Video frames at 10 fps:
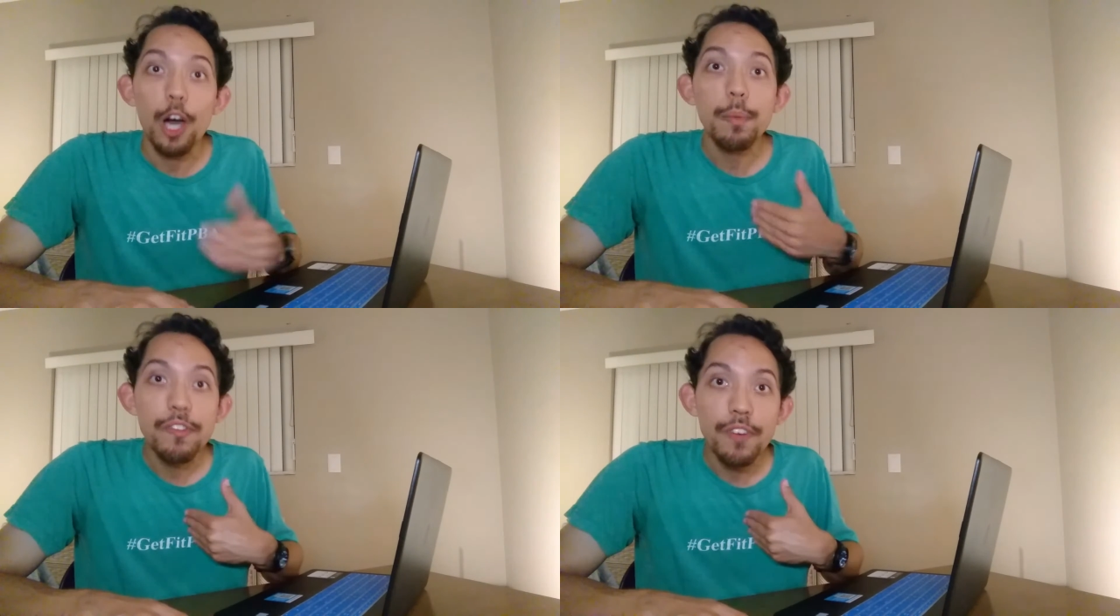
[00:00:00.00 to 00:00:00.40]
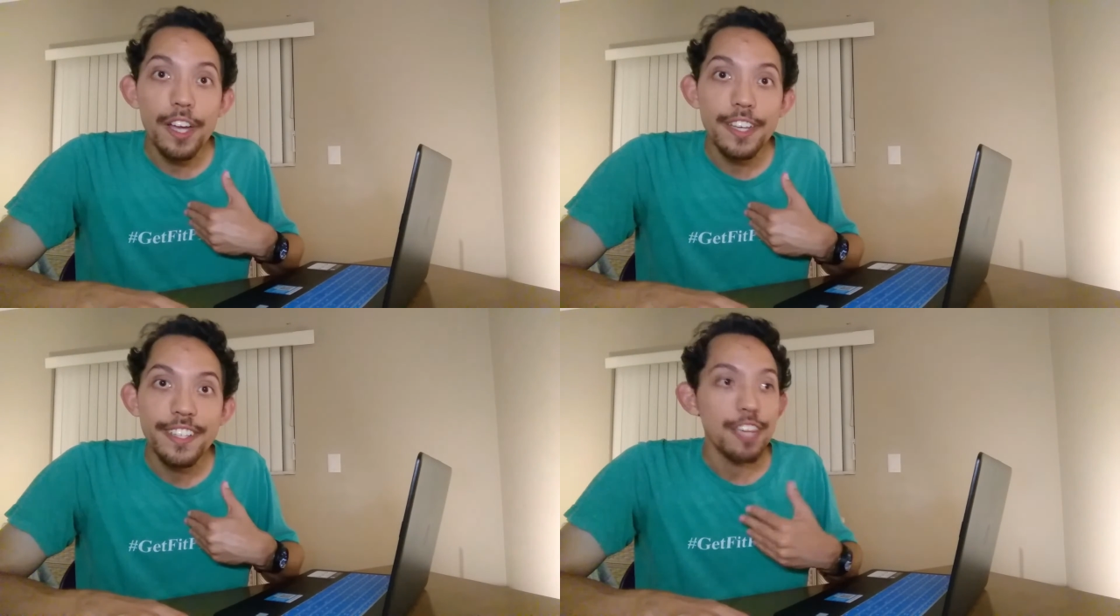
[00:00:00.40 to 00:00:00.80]
I'll be
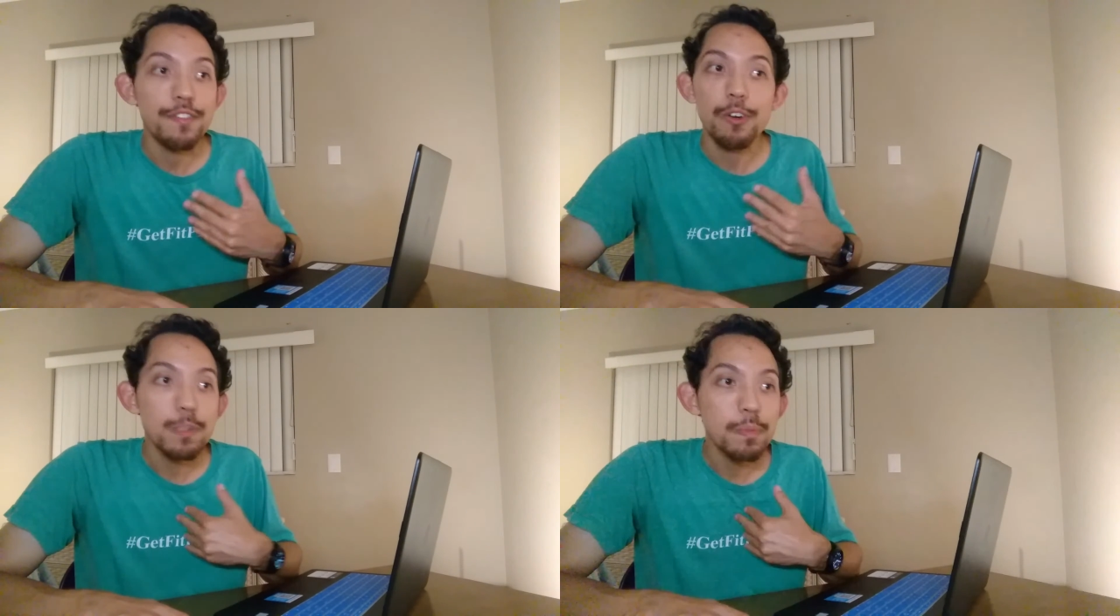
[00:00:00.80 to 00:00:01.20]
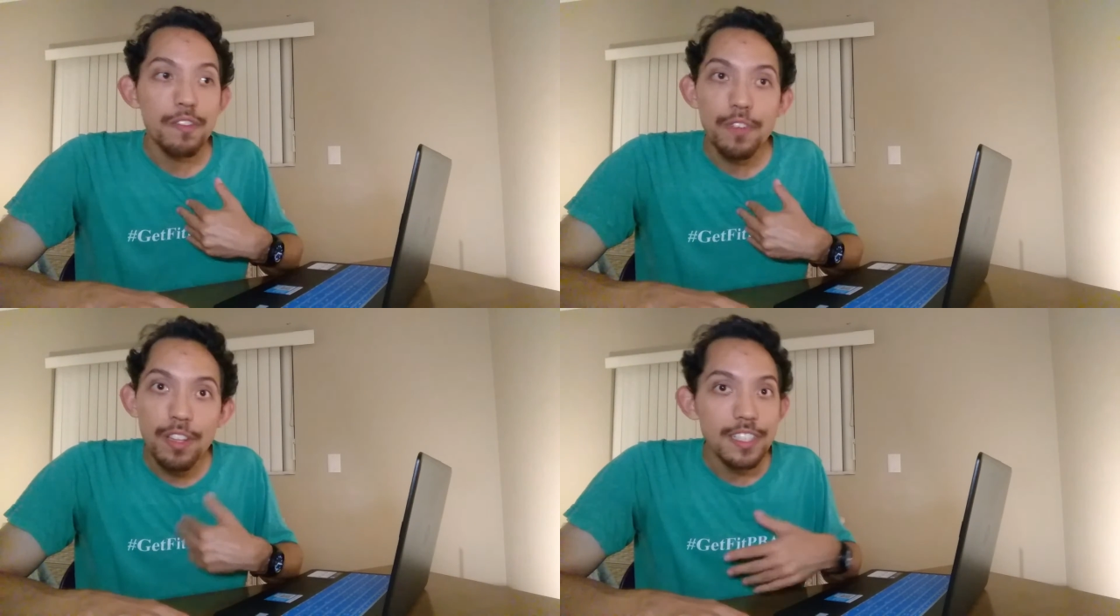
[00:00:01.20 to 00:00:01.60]
fine. If it hurts
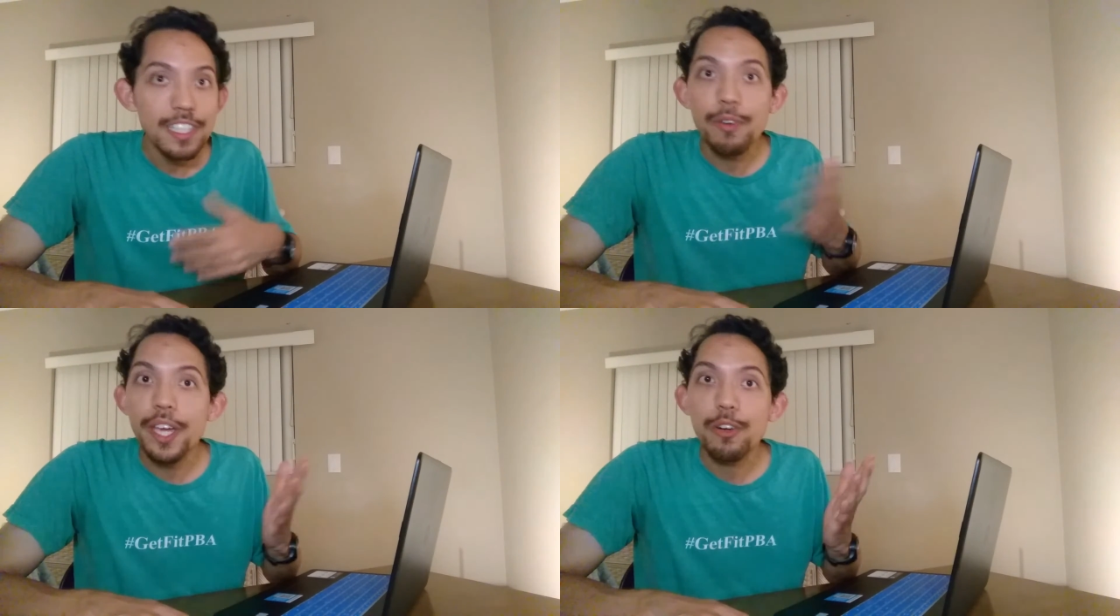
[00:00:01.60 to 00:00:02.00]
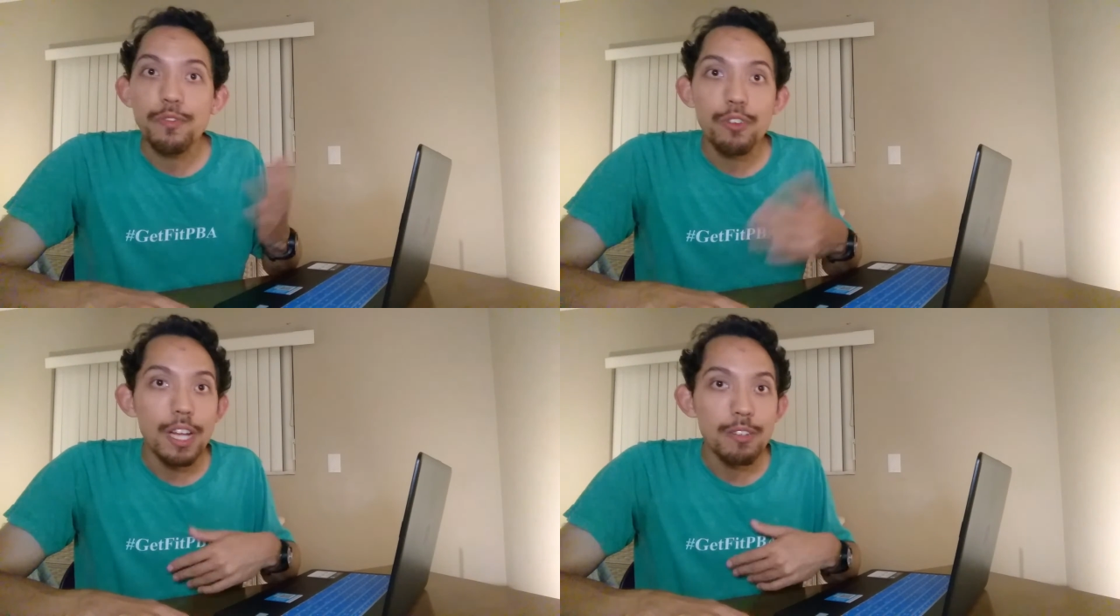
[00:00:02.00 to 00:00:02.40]
my feelings, I'll get
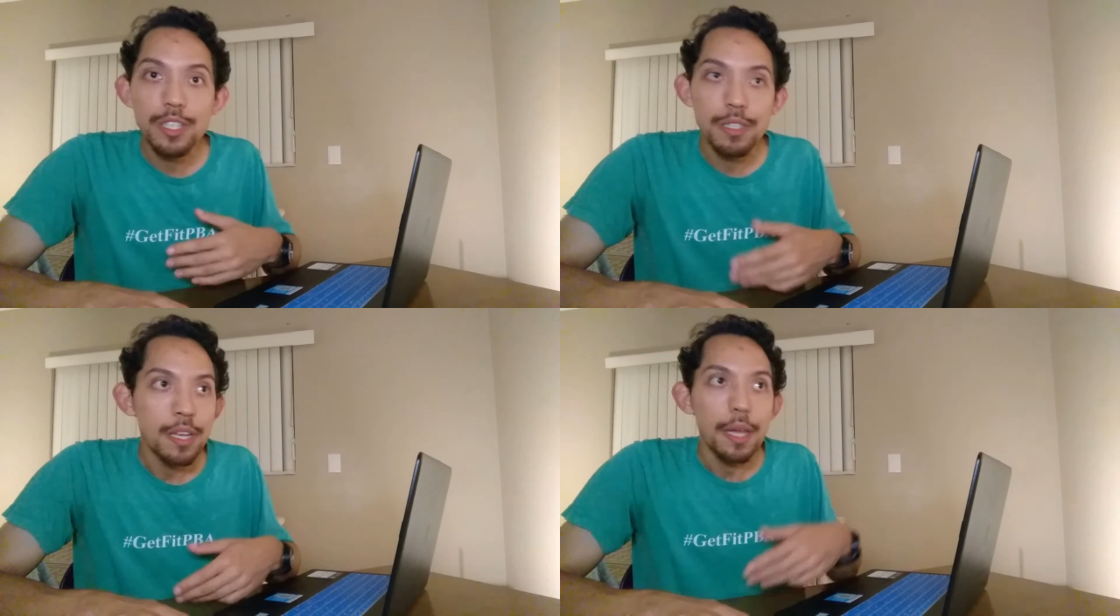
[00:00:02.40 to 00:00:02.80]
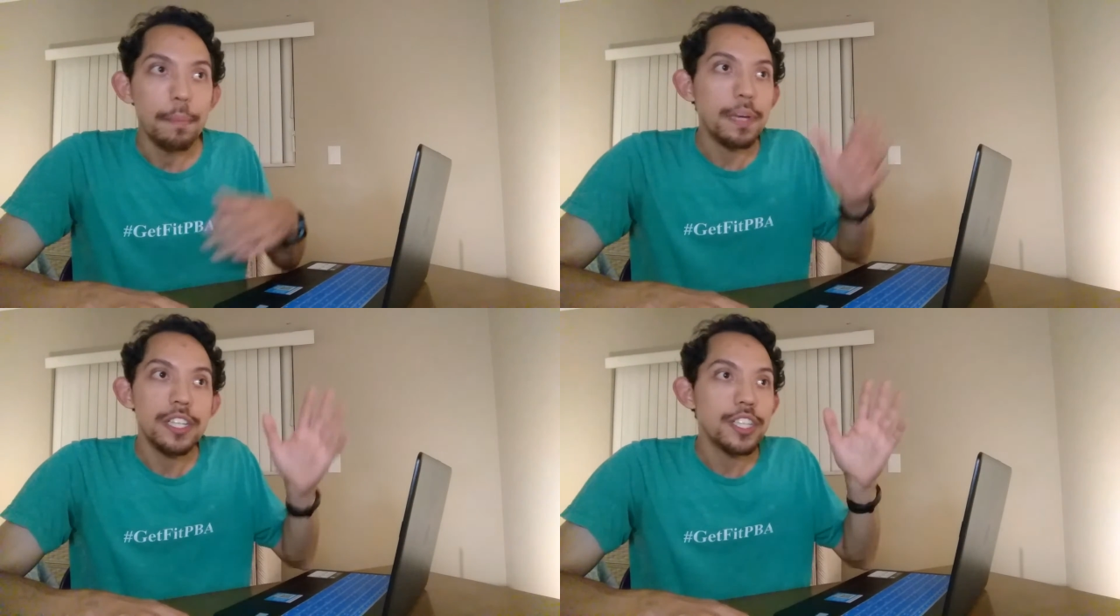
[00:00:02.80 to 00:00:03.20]
over it. I'll just
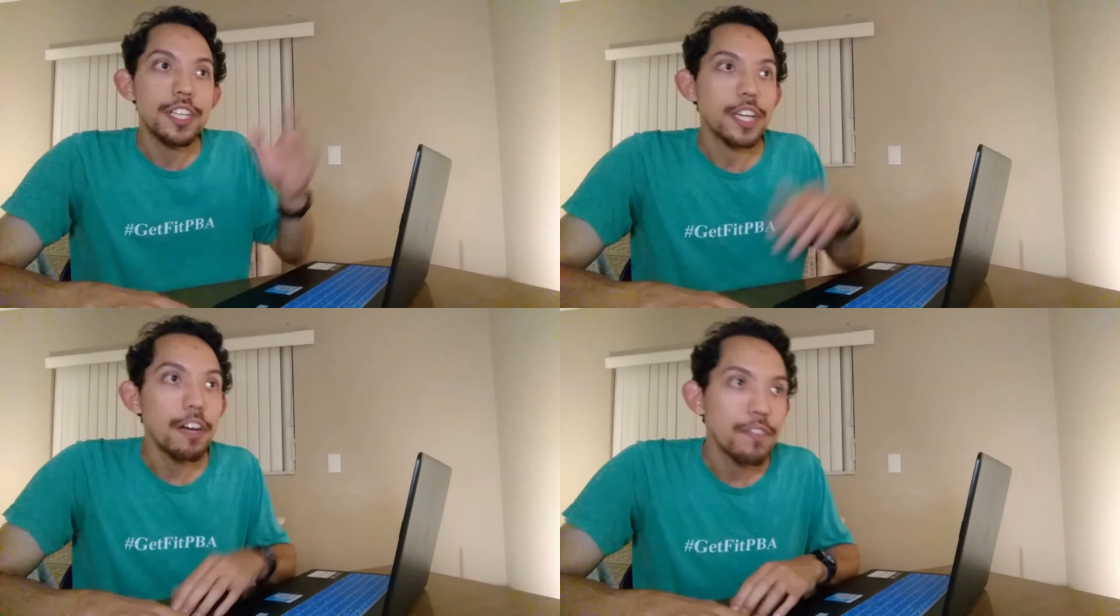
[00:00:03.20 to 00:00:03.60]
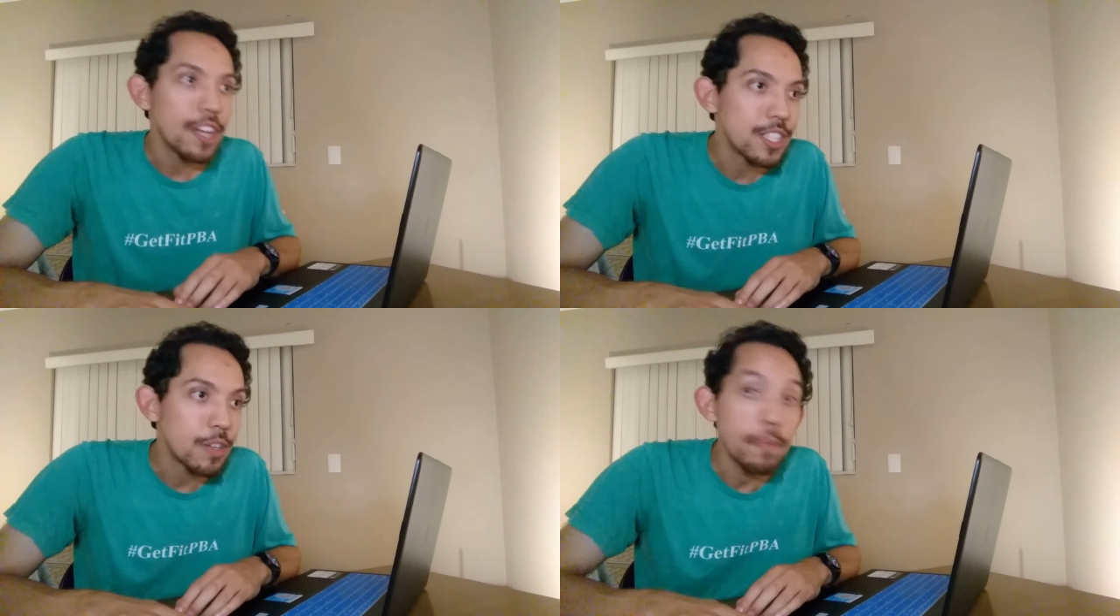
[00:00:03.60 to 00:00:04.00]
binge eat
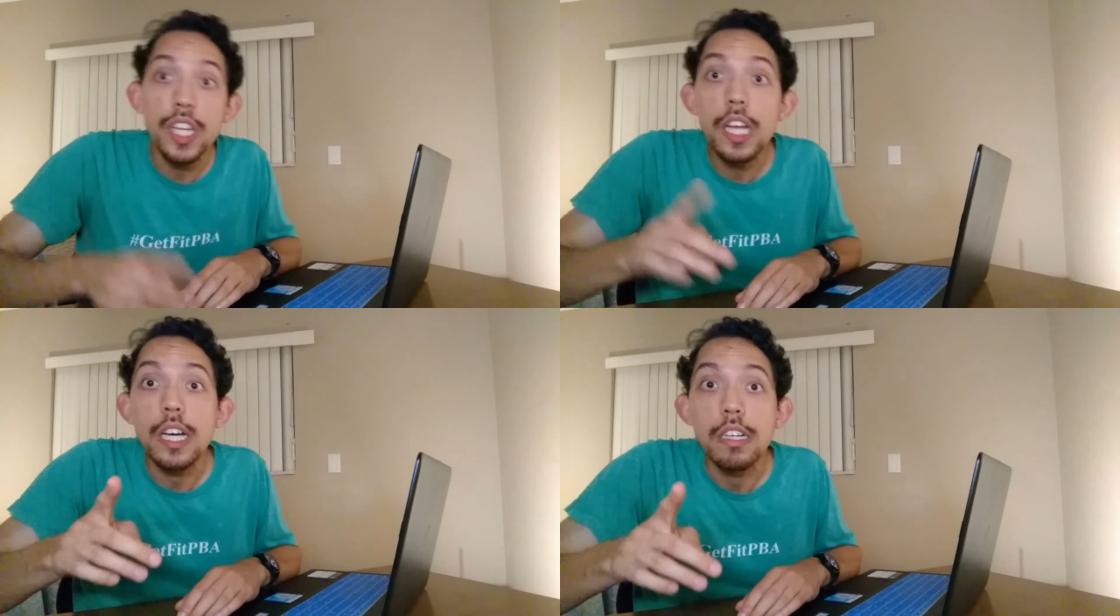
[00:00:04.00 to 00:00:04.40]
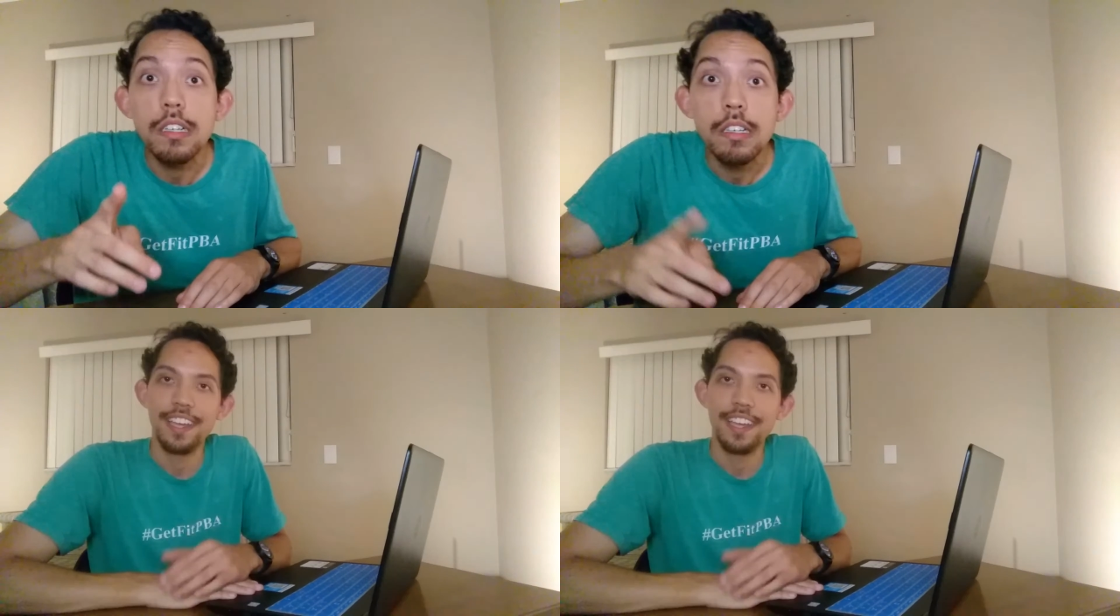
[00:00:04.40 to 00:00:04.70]
coffee ice cream, vanilla.